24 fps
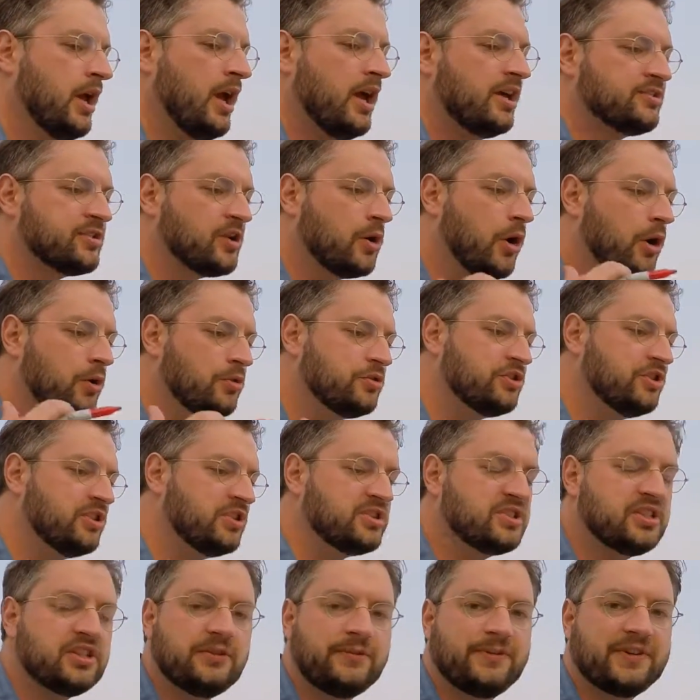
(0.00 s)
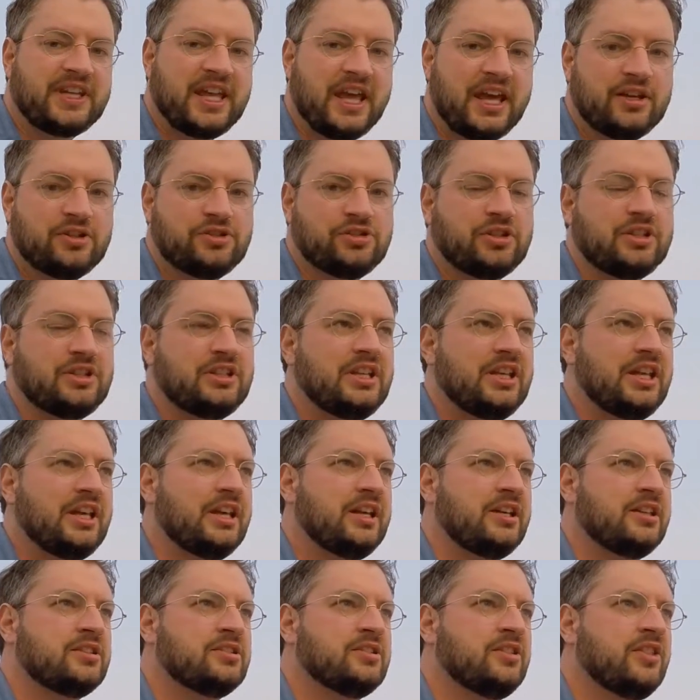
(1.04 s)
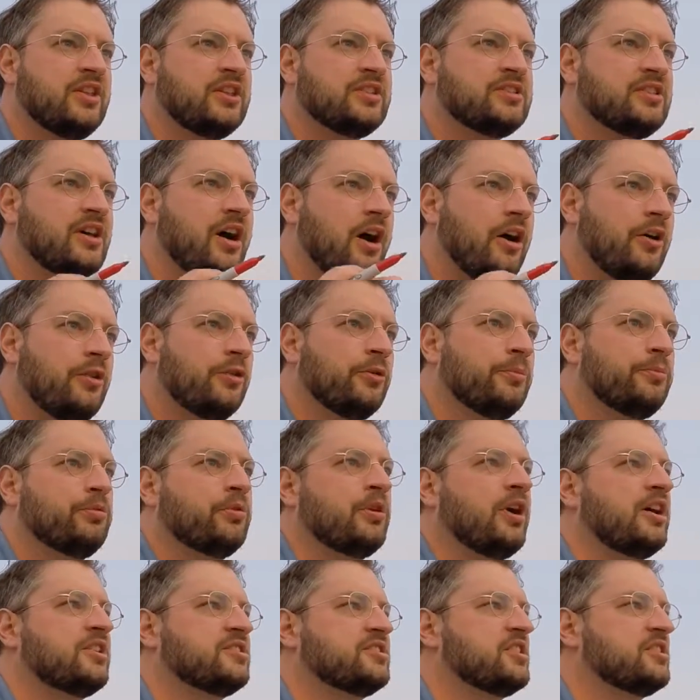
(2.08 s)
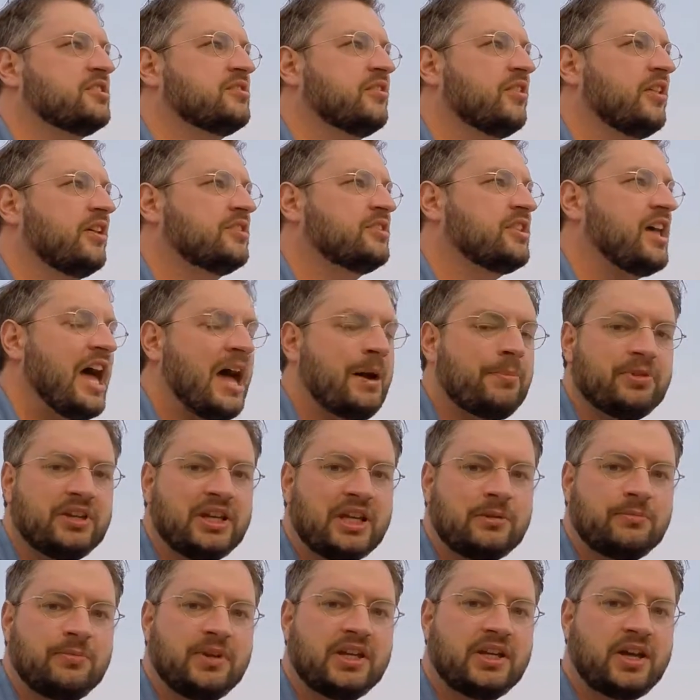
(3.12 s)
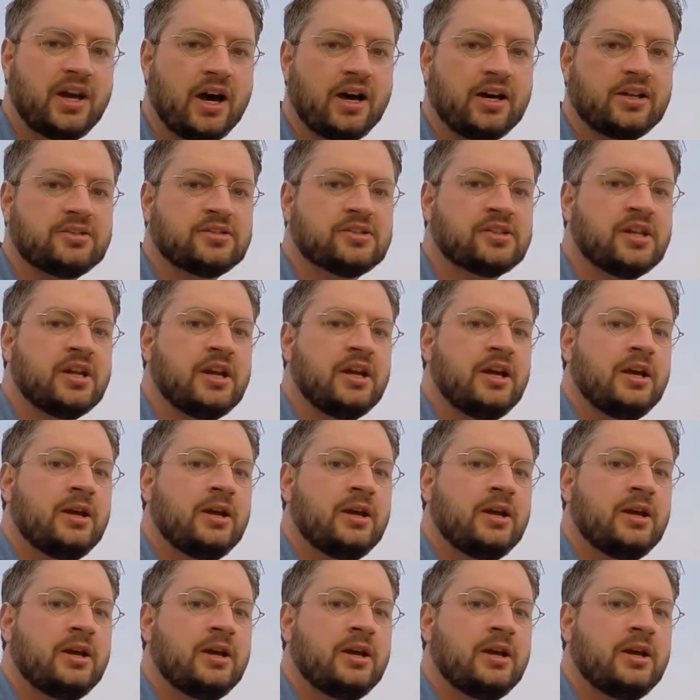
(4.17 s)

And so ocean acidification is this other process that's happening because